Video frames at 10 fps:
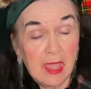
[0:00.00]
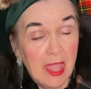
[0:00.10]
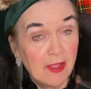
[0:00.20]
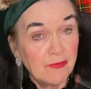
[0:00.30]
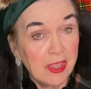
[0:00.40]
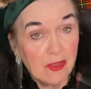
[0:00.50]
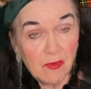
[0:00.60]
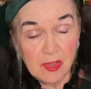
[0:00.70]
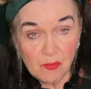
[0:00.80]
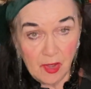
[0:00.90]
Every
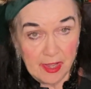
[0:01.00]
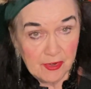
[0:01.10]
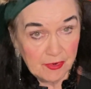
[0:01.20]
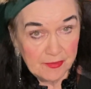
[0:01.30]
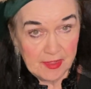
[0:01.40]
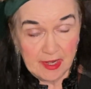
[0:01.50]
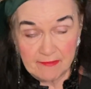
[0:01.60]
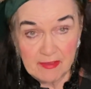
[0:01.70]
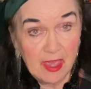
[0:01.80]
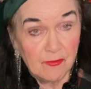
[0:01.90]
great writer that
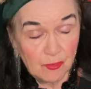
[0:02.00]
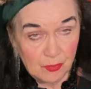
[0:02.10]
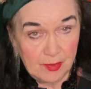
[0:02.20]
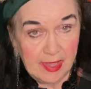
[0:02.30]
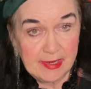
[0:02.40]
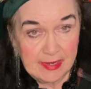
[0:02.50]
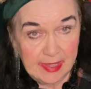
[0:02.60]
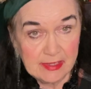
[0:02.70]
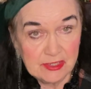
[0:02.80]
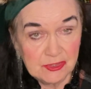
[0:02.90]
I've ever read in
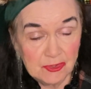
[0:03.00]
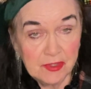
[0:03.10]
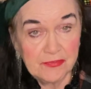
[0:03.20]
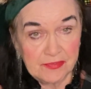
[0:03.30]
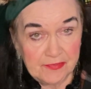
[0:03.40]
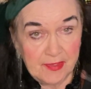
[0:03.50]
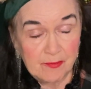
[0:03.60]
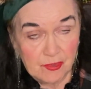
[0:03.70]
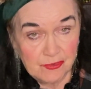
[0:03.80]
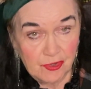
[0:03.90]
England looks to
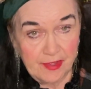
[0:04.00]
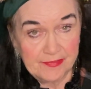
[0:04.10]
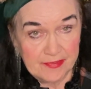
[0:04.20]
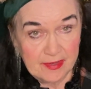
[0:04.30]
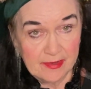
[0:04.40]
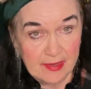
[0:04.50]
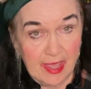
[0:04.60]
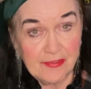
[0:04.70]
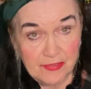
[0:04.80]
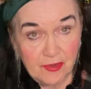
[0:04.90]
Samuel Johnson
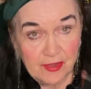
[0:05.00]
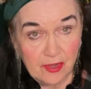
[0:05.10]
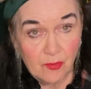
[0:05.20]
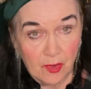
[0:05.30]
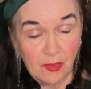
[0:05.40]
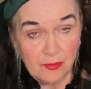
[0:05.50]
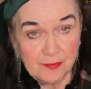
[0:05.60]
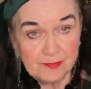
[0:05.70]
as their hero,